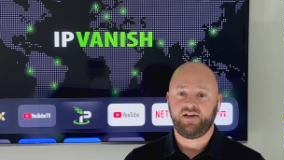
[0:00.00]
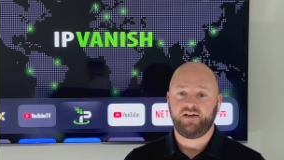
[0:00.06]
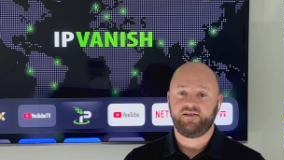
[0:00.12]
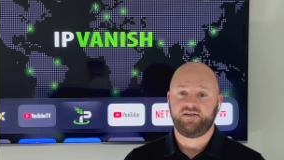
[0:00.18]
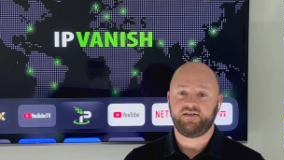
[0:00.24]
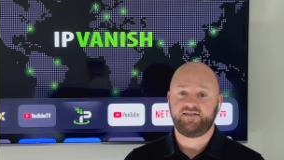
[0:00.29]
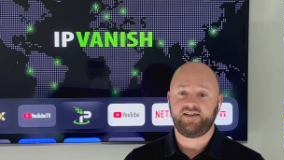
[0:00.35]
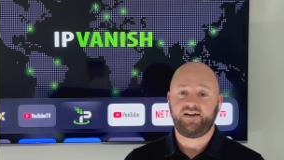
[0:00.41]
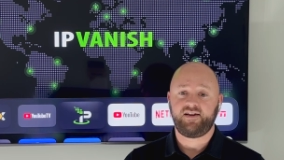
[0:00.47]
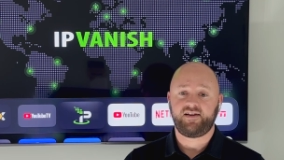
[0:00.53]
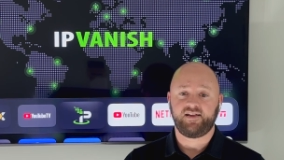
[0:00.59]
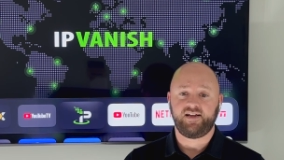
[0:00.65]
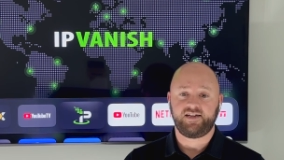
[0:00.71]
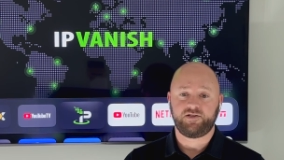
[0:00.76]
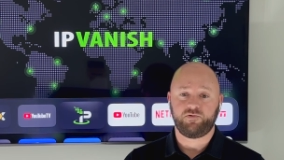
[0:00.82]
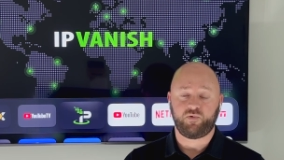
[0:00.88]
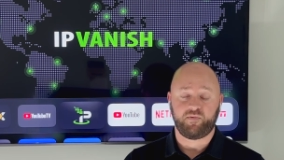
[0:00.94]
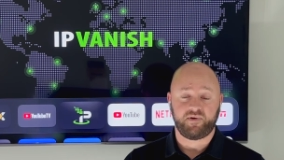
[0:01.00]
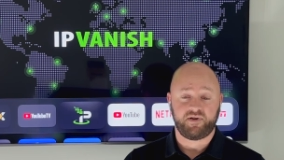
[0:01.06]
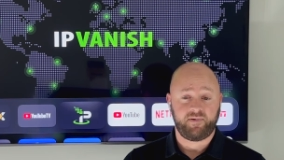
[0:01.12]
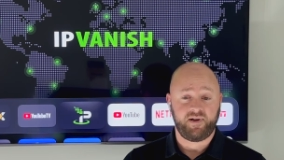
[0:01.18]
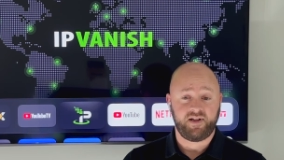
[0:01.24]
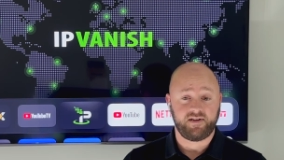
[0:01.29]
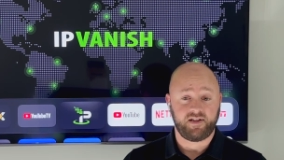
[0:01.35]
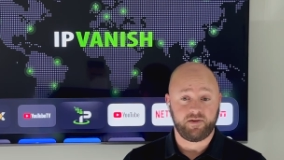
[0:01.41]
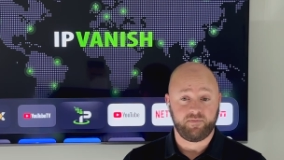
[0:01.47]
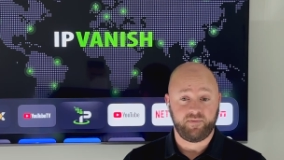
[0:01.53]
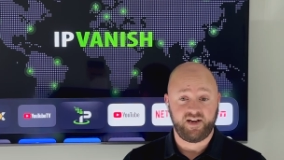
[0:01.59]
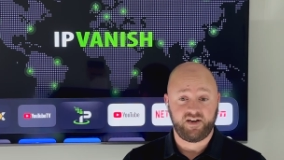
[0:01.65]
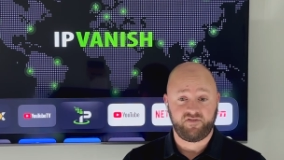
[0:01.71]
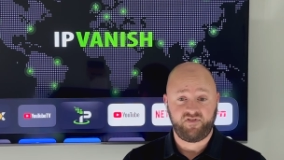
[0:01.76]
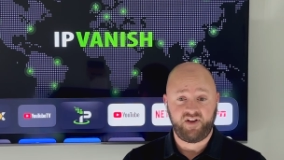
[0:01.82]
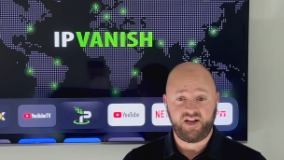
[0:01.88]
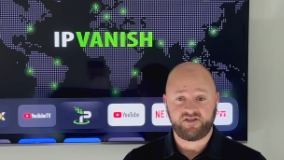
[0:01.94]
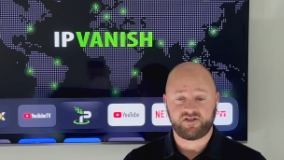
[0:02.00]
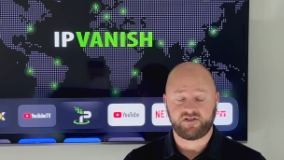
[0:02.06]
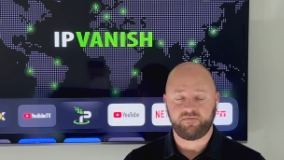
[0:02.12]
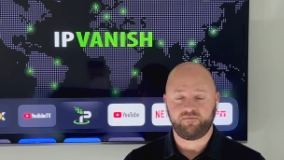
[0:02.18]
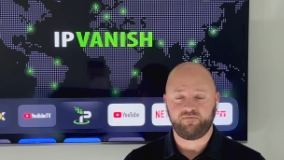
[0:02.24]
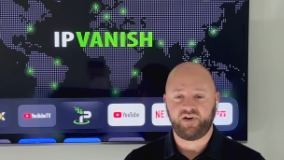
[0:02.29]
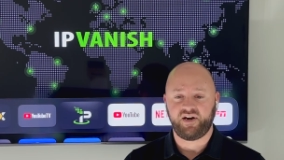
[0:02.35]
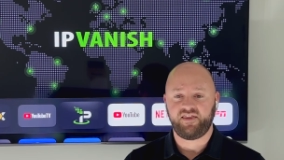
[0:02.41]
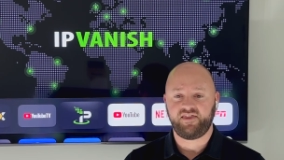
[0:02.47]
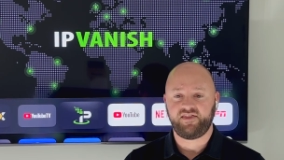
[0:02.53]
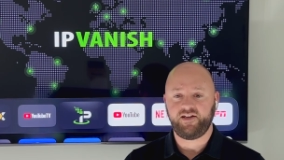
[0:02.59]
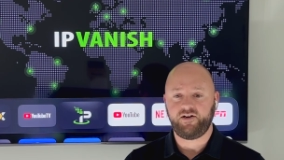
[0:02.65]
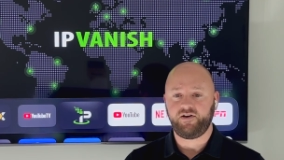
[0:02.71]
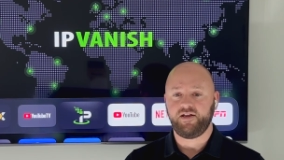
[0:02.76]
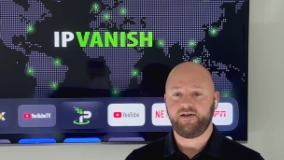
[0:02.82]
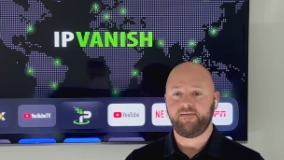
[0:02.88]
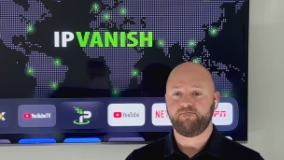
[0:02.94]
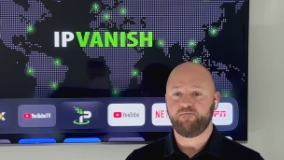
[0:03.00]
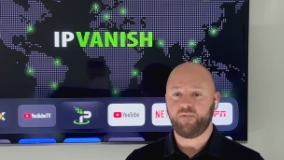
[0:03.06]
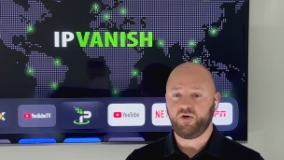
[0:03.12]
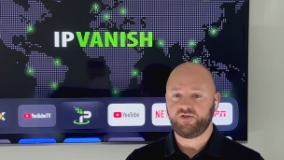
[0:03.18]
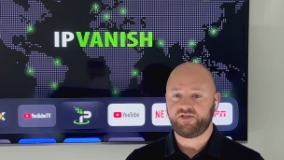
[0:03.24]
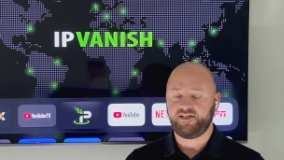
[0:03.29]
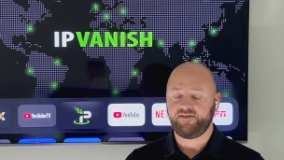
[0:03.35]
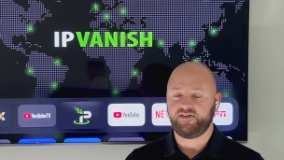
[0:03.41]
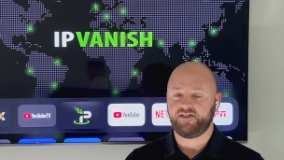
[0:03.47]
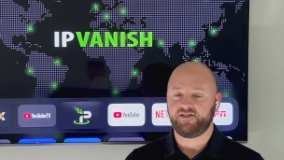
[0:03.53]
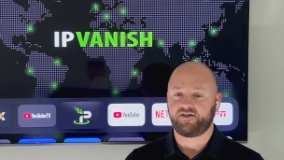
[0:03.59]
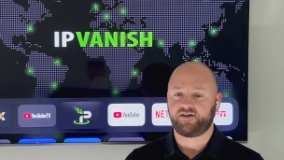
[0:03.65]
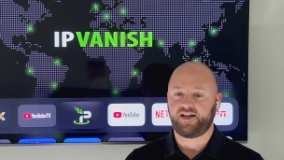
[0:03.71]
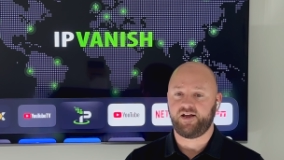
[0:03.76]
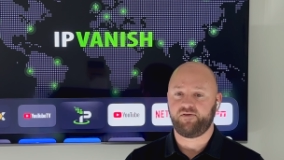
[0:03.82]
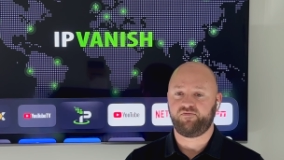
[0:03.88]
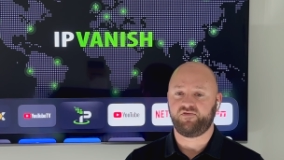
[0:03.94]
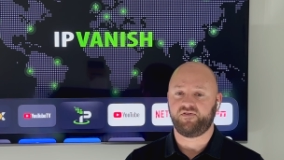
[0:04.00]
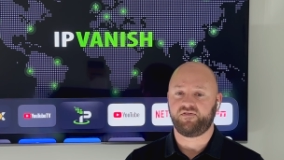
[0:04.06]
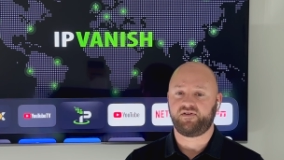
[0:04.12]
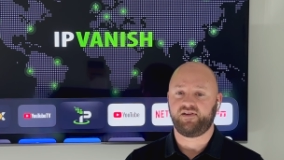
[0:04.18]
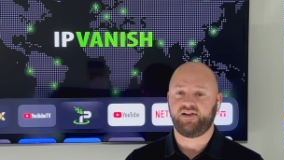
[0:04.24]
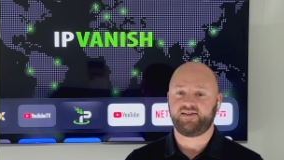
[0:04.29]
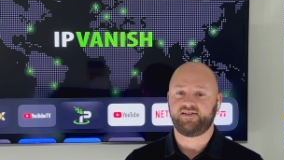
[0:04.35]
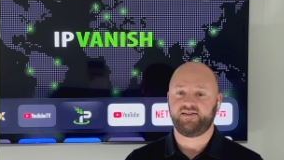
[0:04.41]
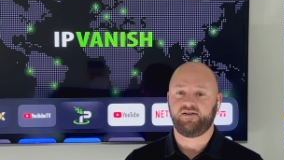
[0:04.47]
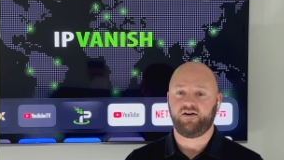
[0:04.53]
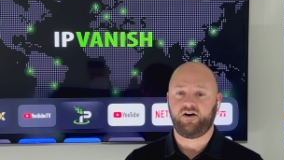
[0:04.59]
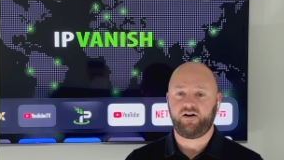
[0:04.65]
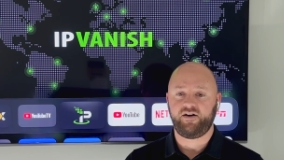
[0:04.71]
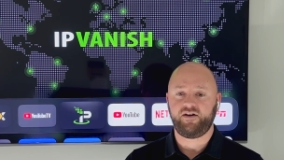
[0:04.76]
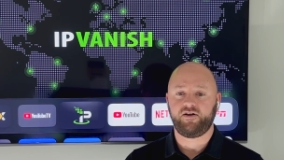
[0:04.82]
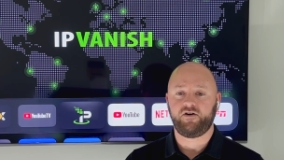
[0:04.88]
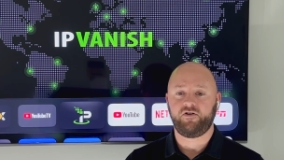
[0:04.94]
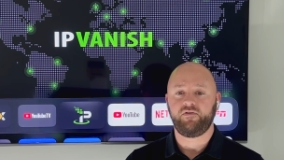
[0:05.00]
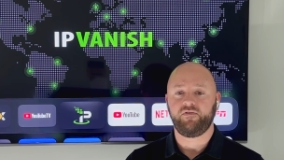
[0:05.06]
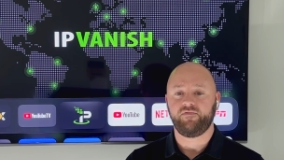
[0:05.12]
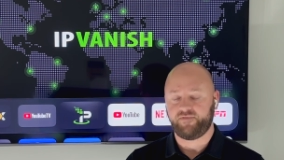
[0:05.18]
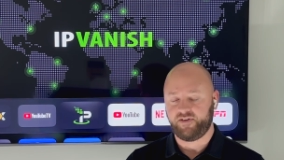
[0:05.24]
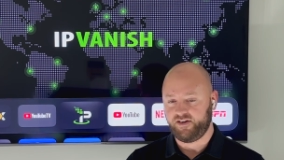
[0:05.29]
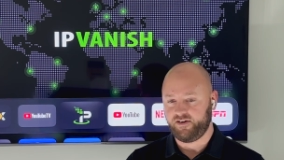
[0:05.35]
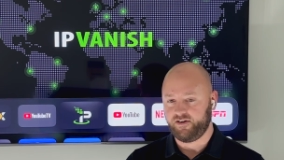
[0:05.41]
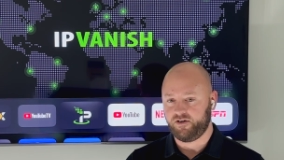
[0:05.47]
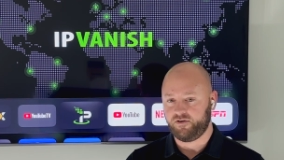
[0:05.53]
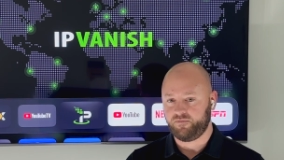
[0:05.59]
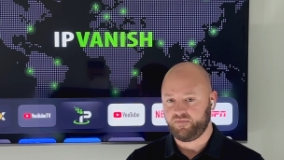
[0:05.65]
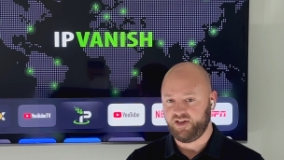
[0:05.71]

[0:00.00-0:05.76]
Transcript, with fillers: The data collected will be dependent on the manufacturer, but in theory, most TVs are capable of collecting audio, video,